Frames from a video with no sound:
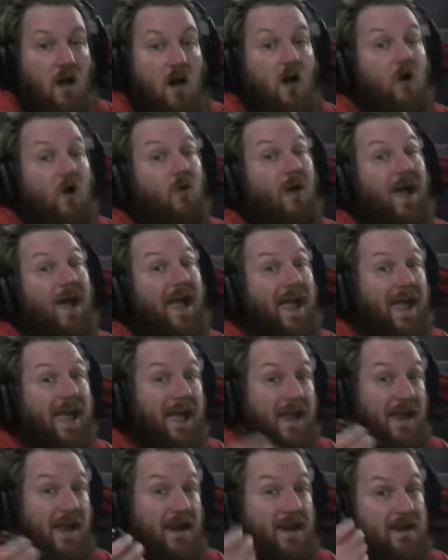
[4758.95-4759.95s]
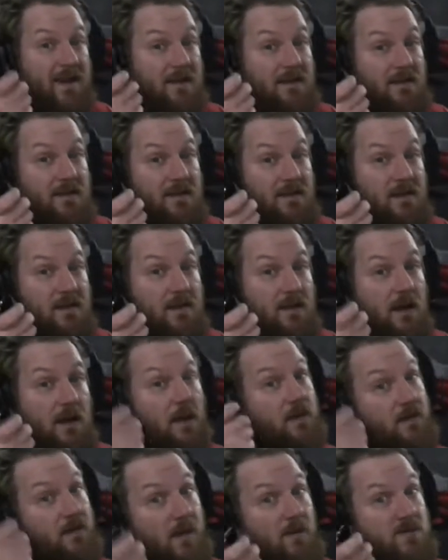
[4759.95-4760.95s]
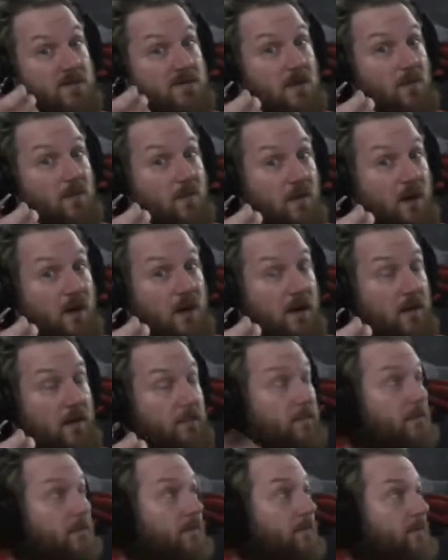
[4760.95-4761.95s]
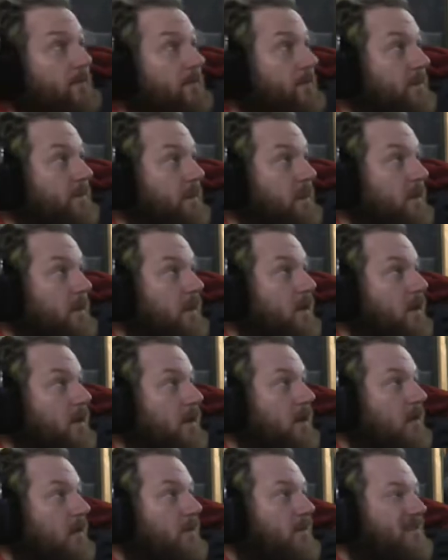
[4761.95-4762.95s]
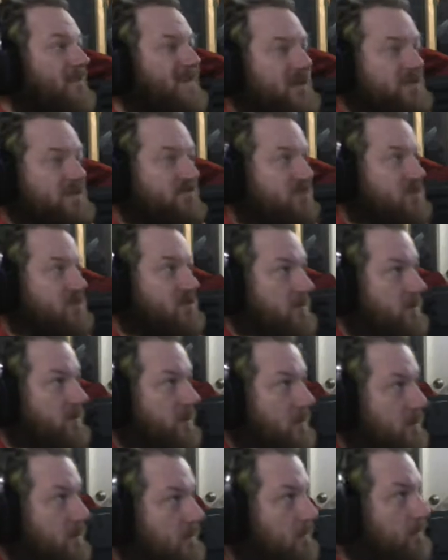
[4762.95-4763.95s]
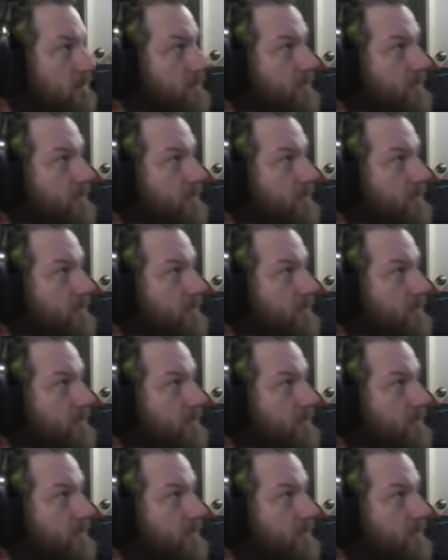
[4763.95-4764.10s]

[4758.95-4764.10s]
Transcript: Oh, and I have Amazon Prime, but that's for shipping.